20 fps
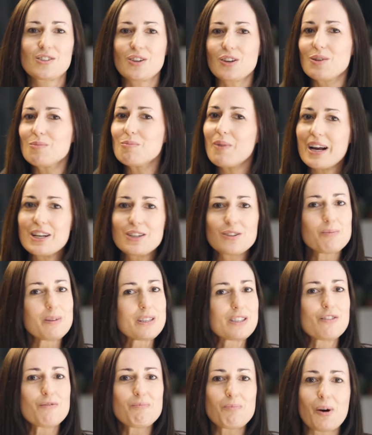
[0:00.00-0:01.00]
So you might do
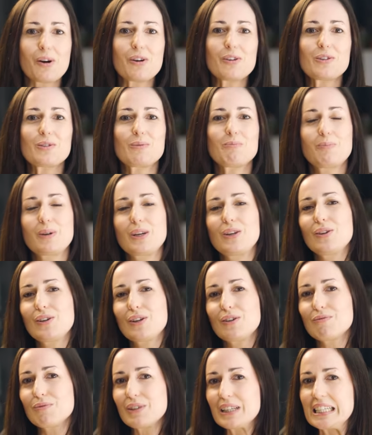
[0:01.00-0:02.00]
bits of both, but you
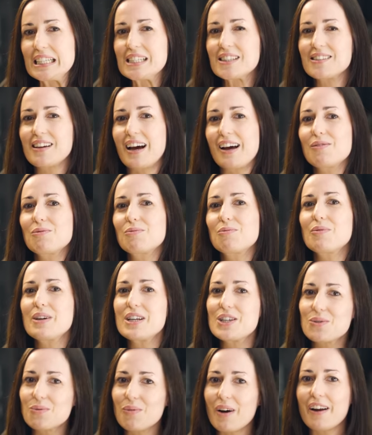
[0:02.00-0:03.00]
can really decide
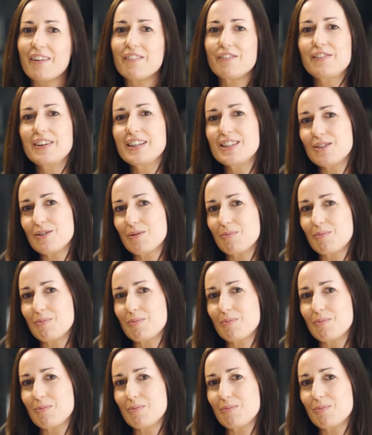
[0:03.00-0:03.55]
which one fits